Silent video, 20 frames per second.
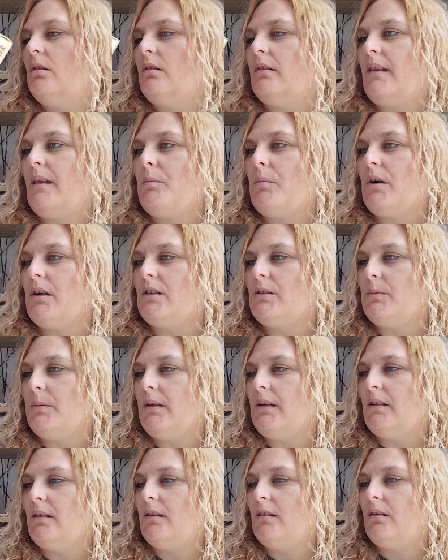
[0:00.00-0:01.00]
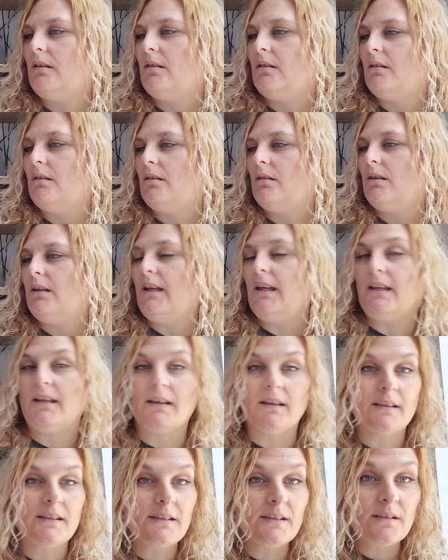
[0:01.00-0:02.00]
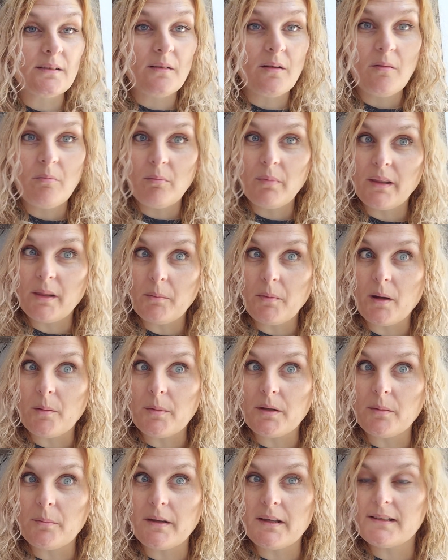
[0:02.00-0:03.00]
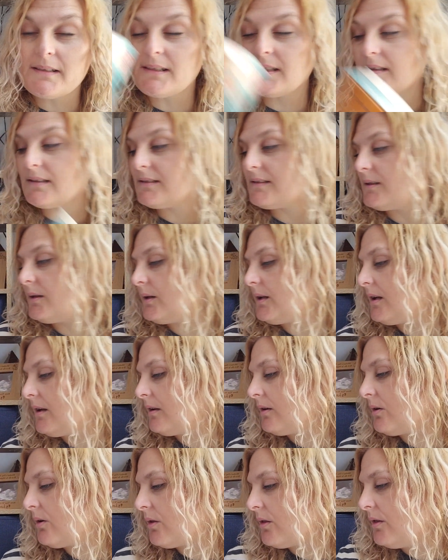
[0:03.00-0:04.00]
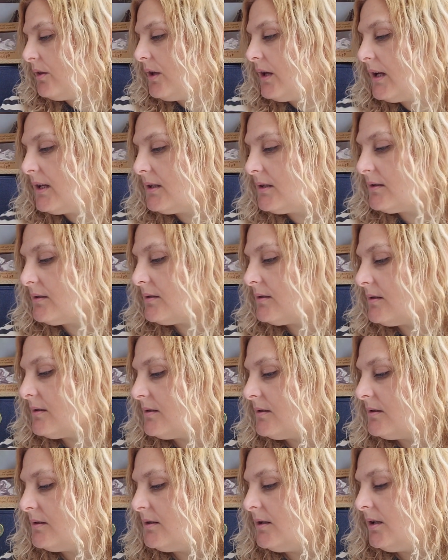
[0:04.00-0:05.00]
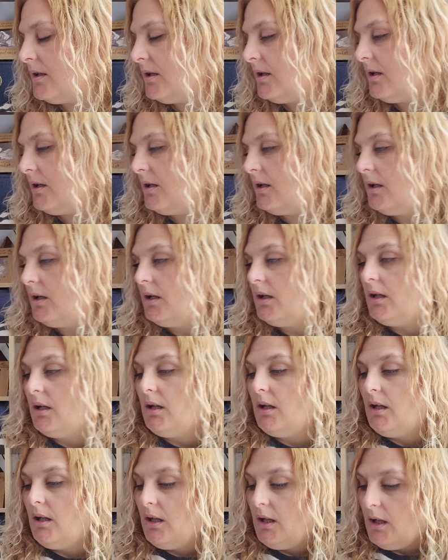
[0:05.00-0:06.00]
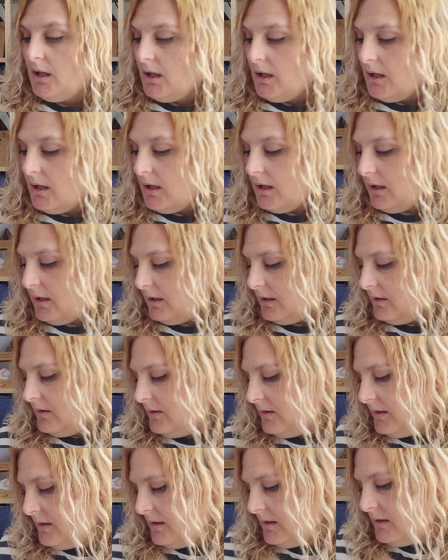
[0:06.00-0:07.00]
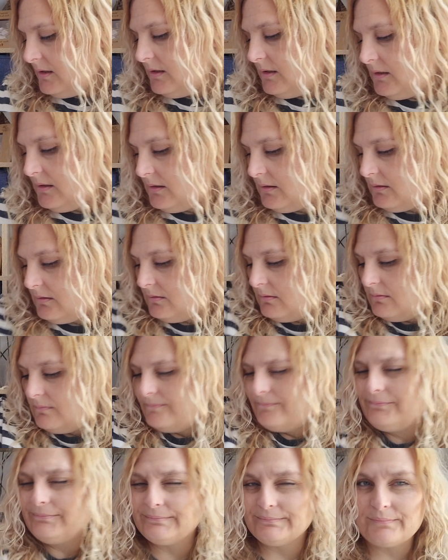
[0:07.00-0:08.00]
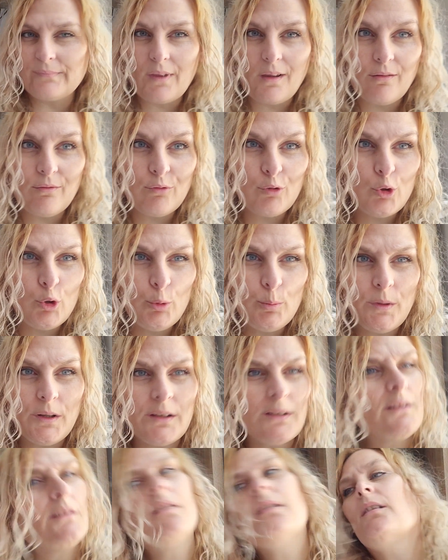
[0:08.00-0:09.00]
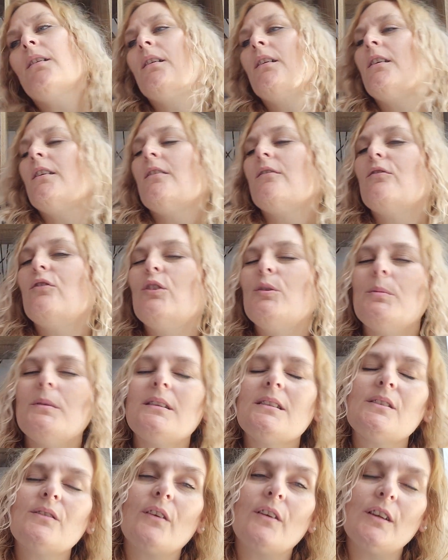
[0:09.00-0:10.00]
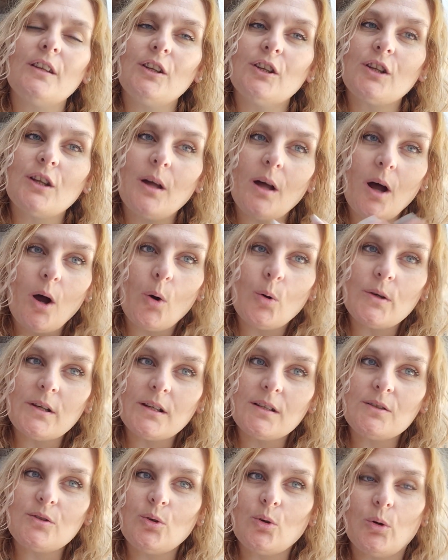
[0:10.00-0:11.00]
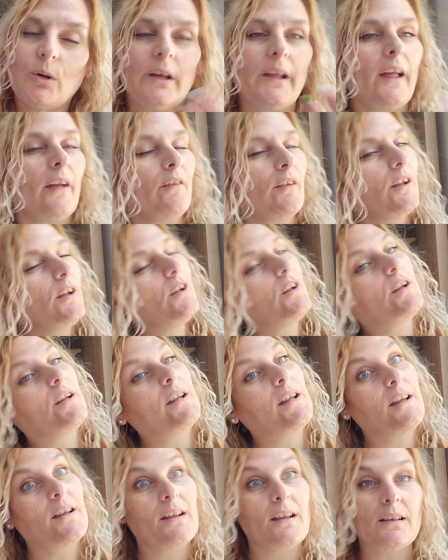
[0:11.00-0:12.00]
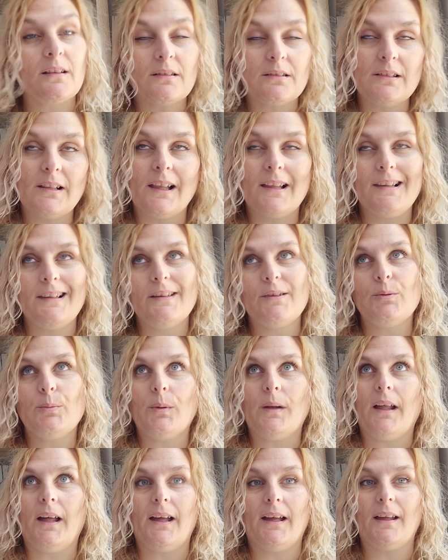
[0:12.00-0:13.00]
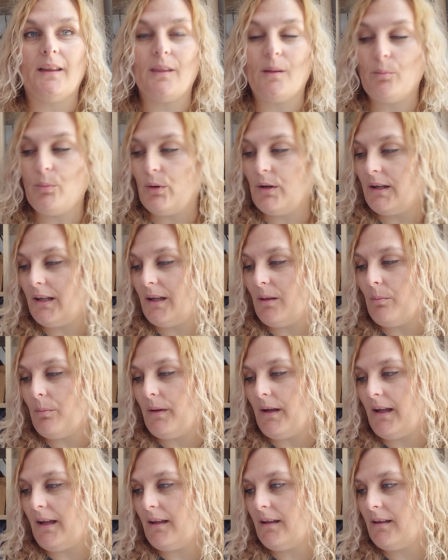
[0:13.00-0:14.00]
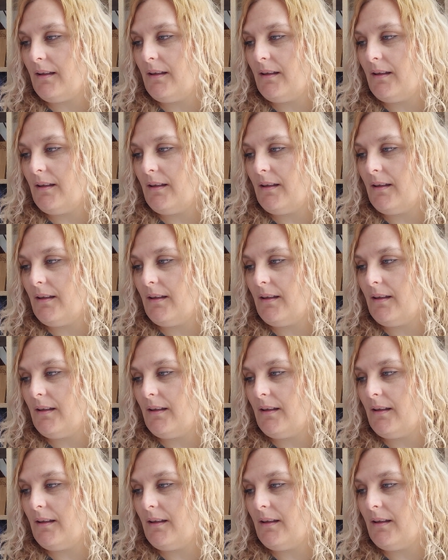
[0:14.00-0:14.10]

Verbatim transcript: They might be hideous, but they might be amazing. So yeah, I got that. And then Reuben. Reuben is very good at holding a toy, having a look at it, a little play, and then putting it back.